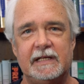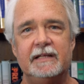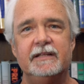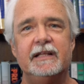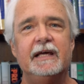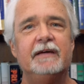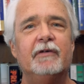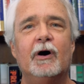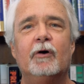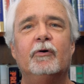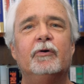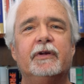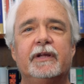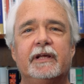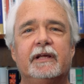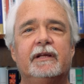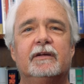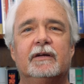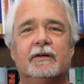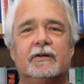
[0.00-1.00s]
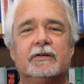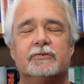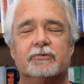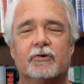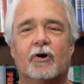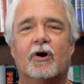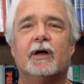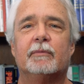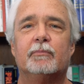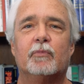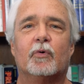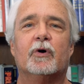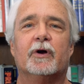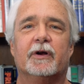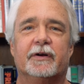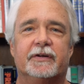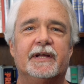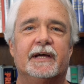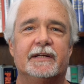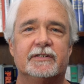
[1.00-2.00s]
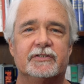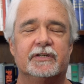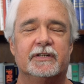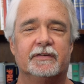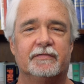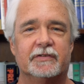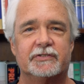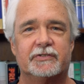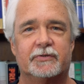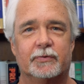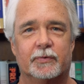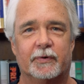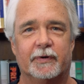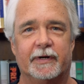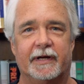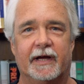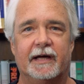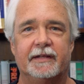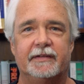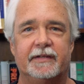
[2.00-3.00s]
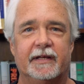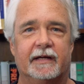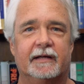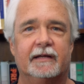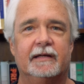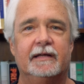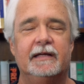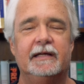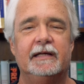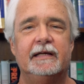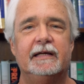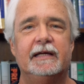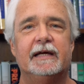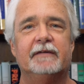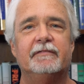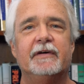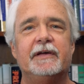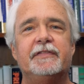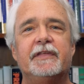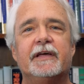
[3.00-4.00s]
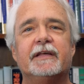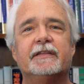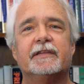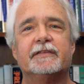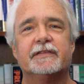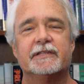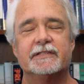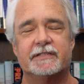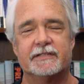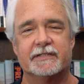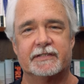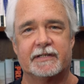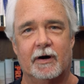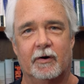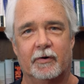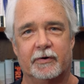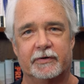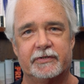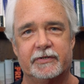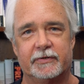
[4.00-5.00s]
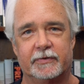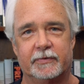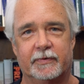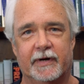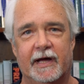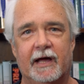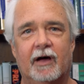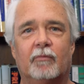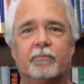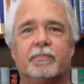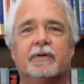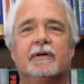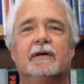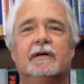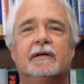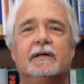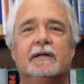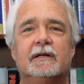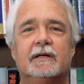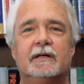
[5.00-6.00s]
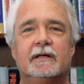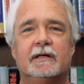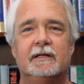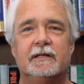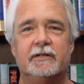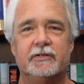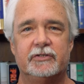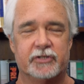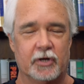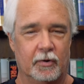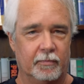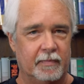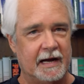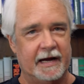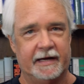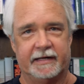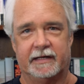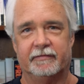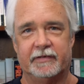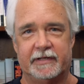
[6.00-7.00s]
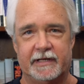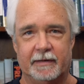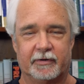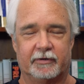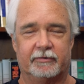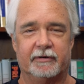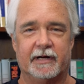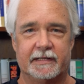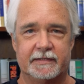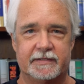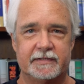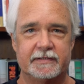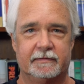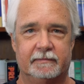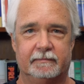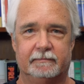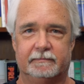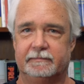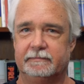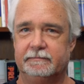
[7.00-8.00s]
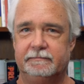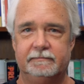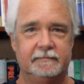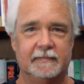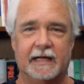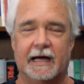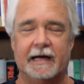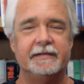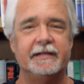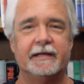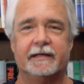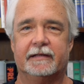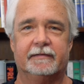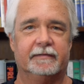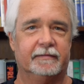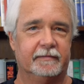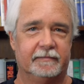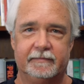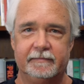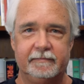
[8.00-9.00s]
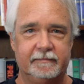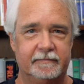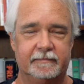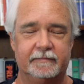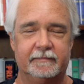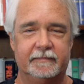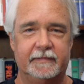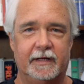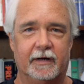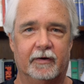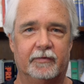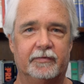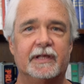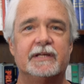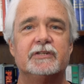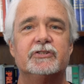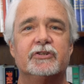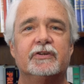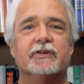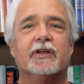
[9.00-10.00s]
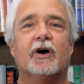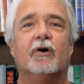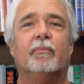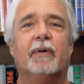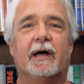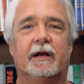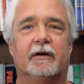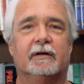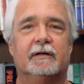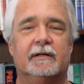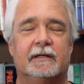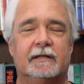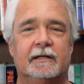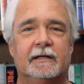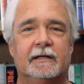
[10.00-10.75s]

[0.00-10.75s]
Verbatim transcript: they've only drawn more attention to the story, I think. If they think that this is going to help Joe Biden and the Democrats, I think, you know, they should know better